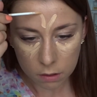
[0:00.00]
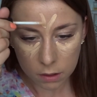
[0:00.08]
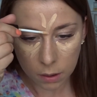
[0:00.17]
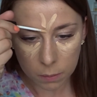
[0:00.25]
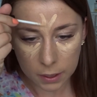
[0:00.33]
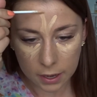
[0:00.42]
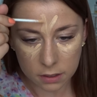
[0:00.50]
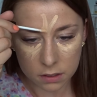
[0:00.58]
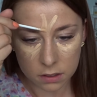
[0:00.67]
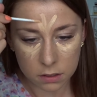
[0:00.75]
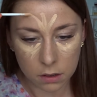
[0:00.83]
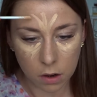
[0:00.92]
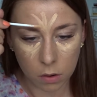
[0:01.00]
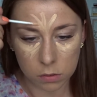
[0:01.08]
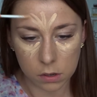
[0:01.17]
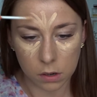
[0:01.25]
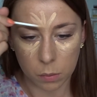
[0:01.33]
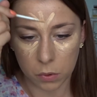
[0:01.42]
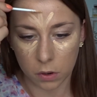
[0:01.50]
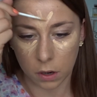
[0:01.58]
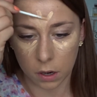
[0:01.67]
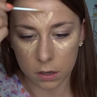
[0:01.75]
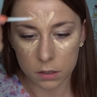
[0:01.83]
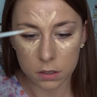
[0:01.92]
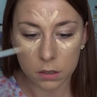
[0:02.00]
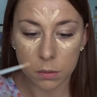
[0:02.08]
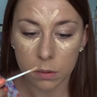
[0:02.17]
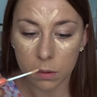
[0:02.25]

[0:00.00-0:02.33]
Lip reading: The applicator doesn't hold a lot of product.